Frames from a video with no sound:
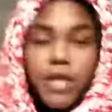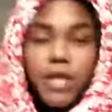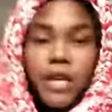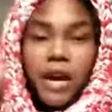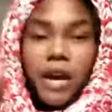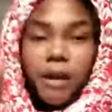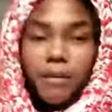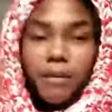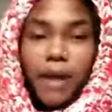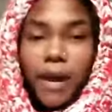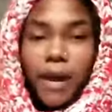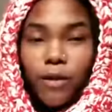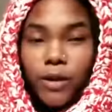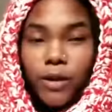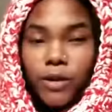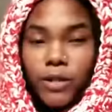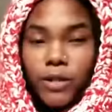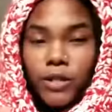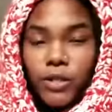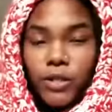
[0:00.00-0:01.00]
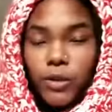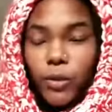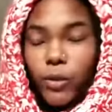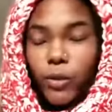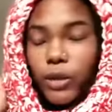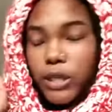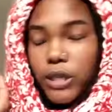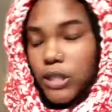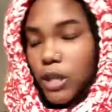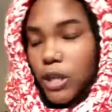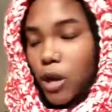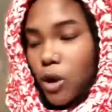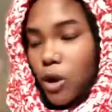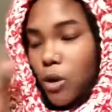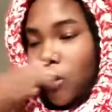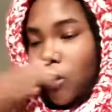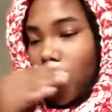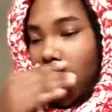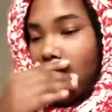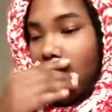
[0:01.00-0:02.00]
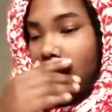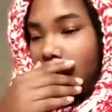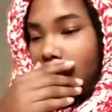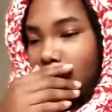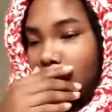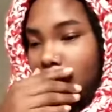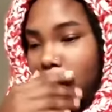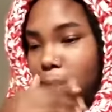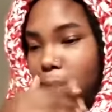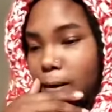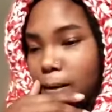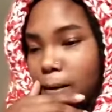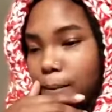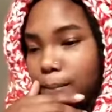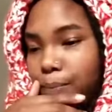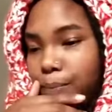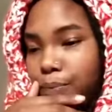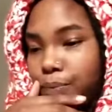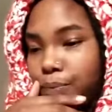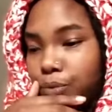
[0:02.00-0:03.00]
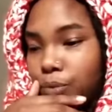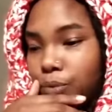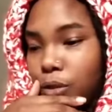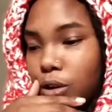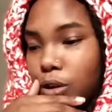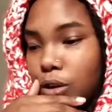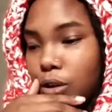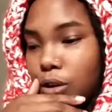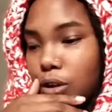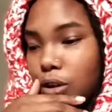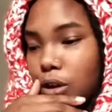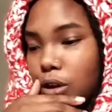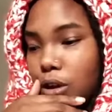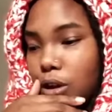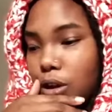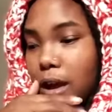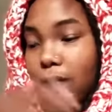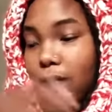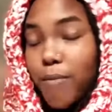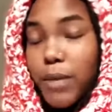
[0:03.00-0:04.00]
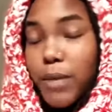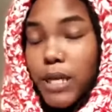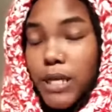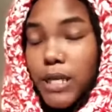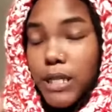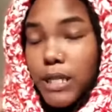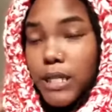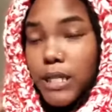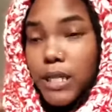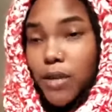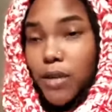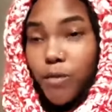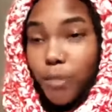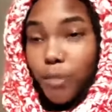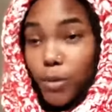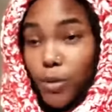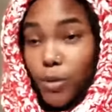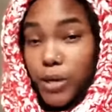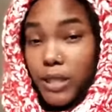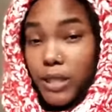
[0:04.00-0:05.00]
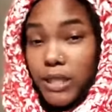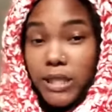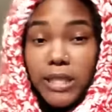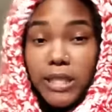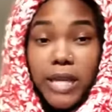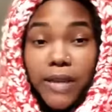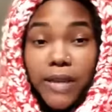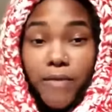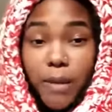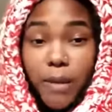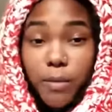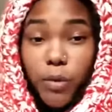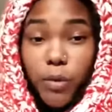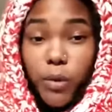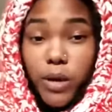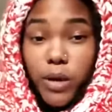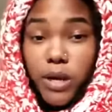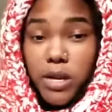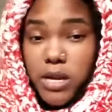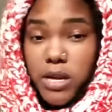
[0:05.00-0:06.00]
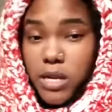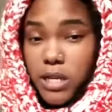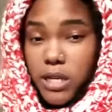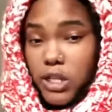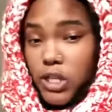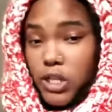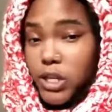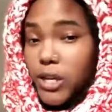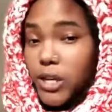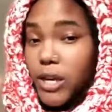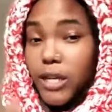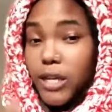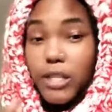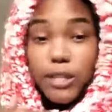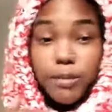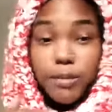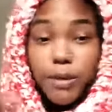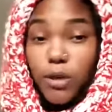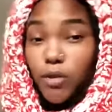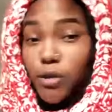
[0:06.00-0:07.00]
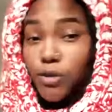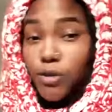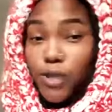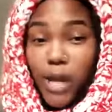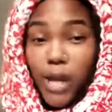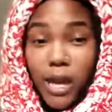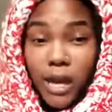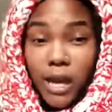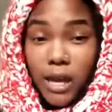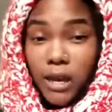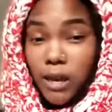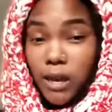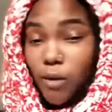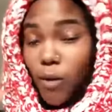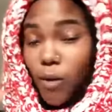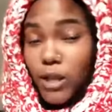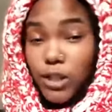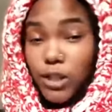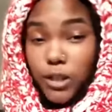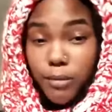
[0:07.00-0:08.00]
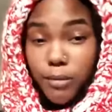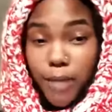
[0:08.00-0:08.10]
give y'all the background on this story. So I have been self-employed since like February of this year. I just been crocheting, watching the